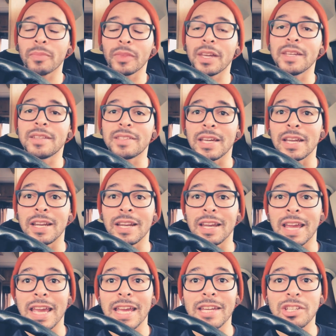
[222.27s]
It's an
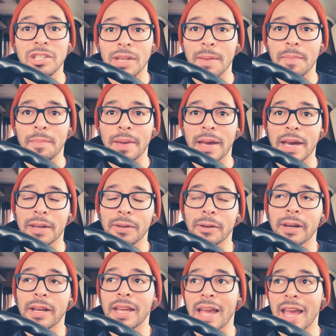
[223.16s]
AGM
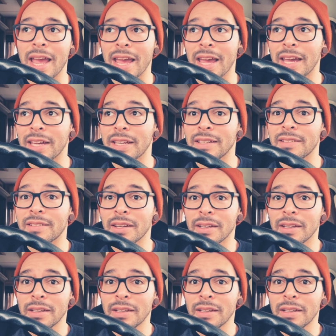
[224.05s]
battery, and